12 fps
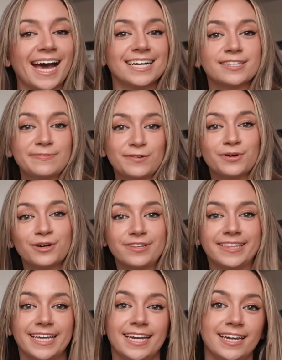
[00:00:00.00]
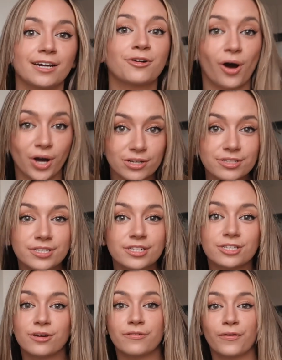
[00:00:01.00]
As for the
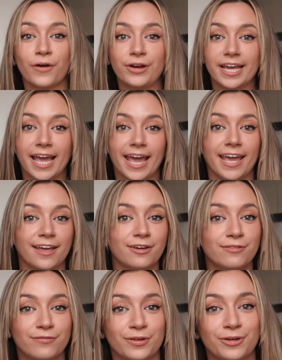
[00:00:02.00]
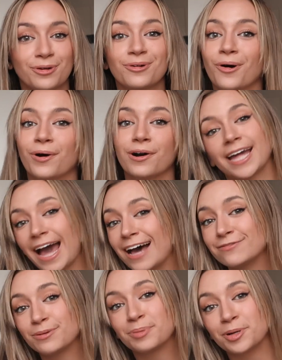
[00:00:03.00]
cost of owning a Cavoodle or
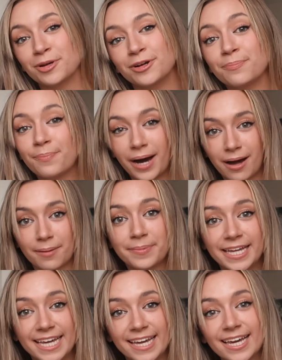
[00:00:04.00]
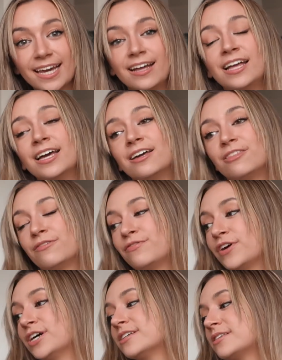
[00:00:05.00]
Cavapoo puppy, the
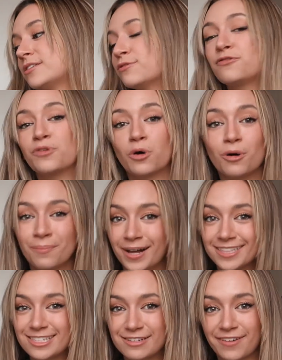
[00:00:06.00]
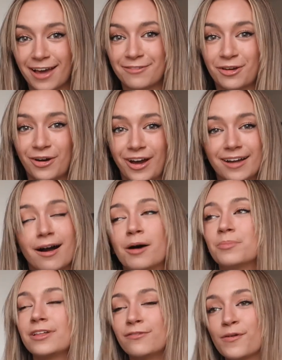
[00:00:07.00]
first 4 months of having her, I can't
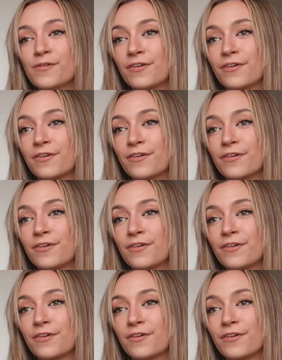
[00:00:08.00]
believe we've